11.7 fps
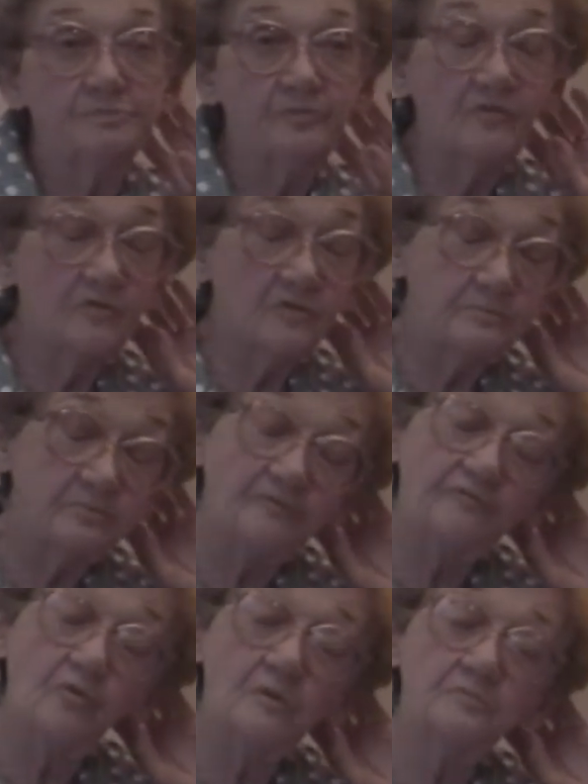
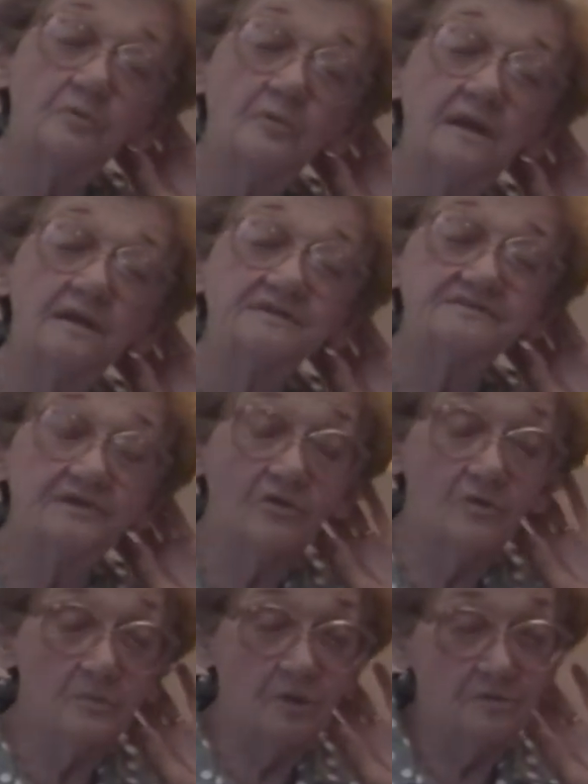perform the wedding
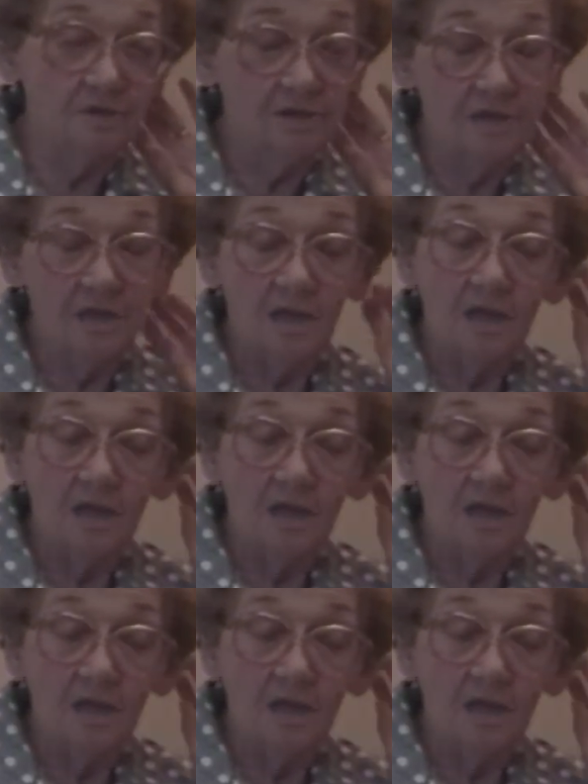ceremony.